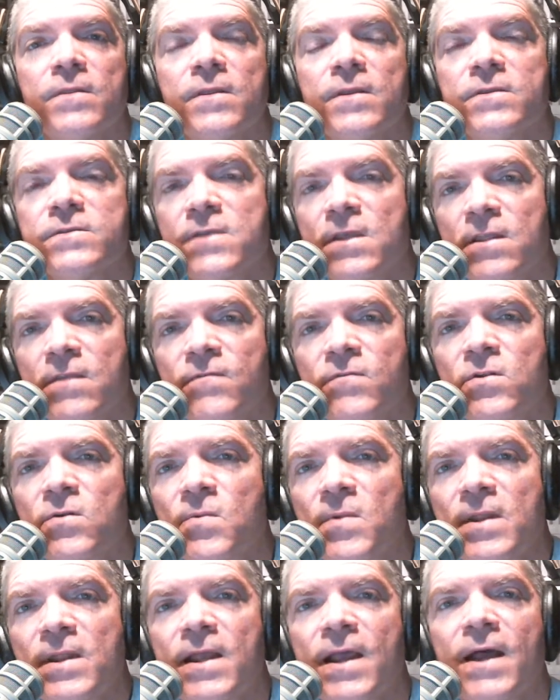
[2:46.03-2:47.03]
the Sullivan
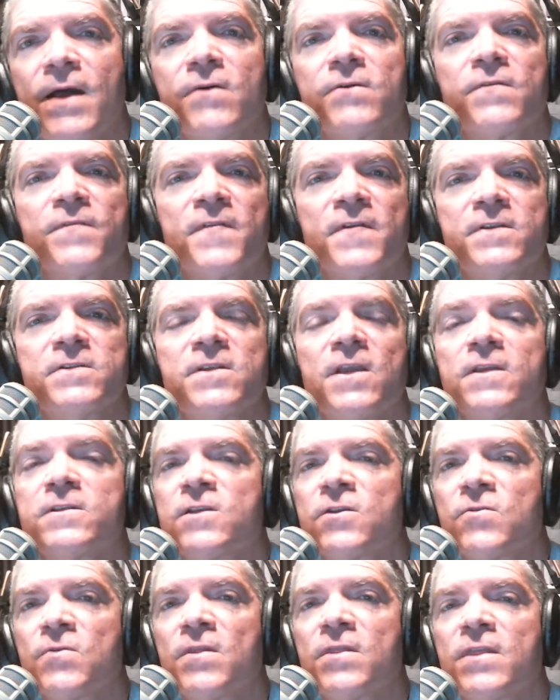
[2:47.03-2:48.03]
Arena out of a
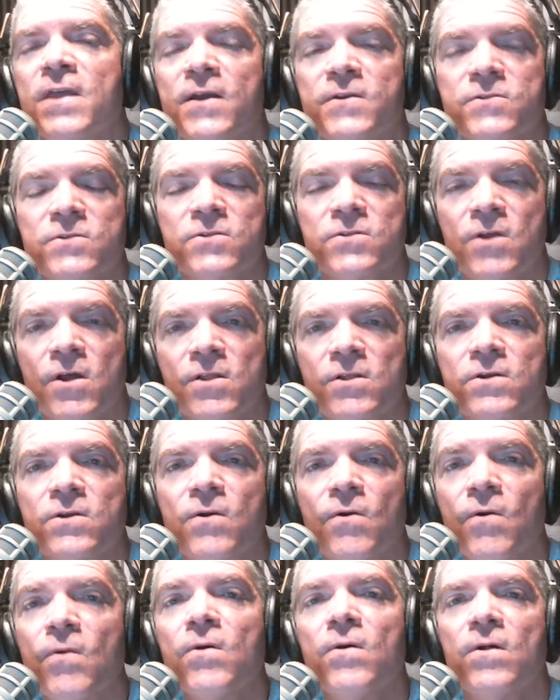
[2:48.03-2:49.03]
$600,000
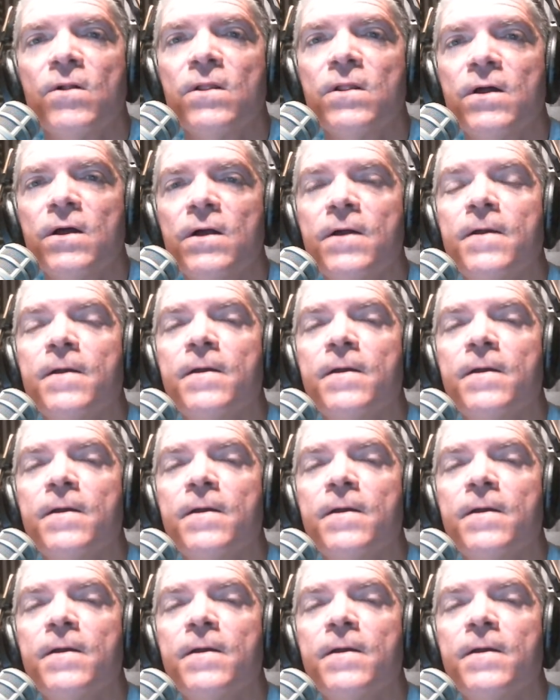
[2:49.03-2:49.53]
hole.